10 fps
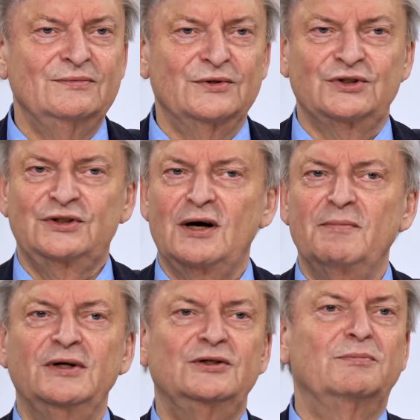what's
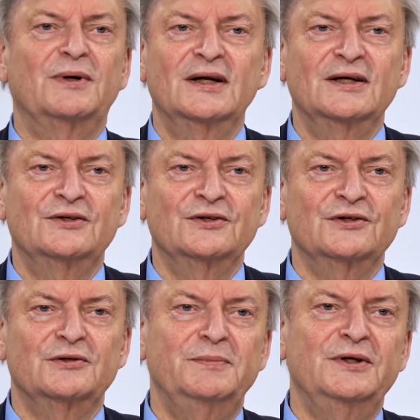coming to planet
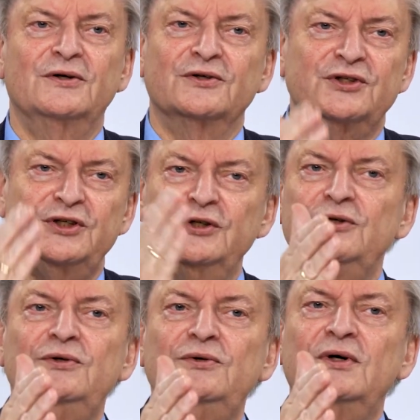Earth, because
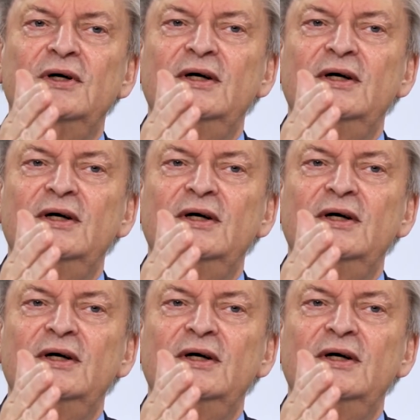you